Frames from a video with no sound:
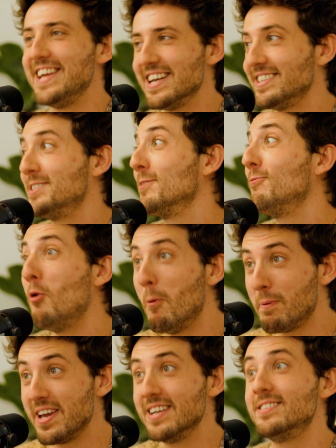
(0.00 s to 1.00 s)
Yes, it's a
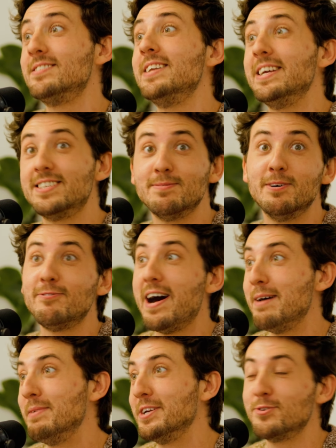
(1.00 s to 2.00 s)
four-piece, it's an intimate
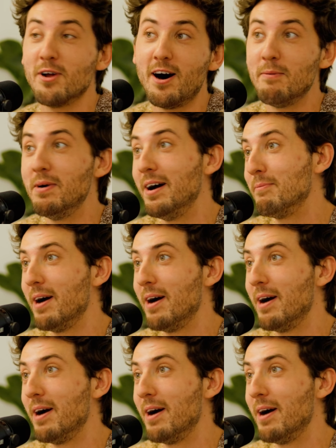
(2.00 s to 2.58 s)
family drama.